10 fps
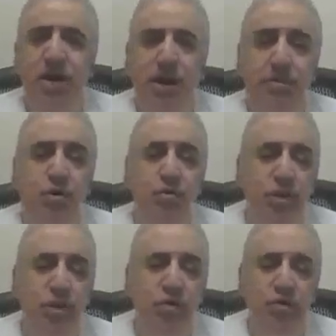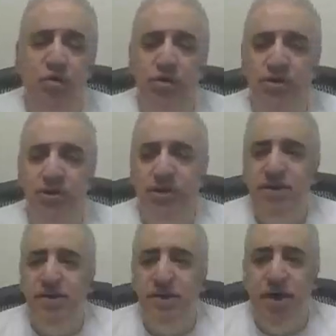about my course
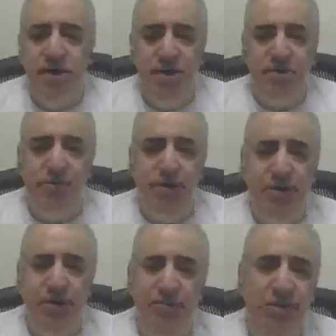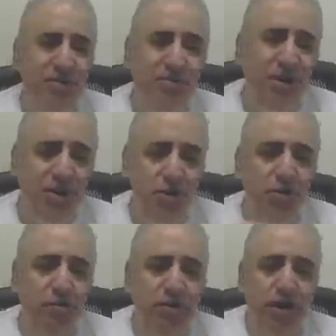and other products, but not often.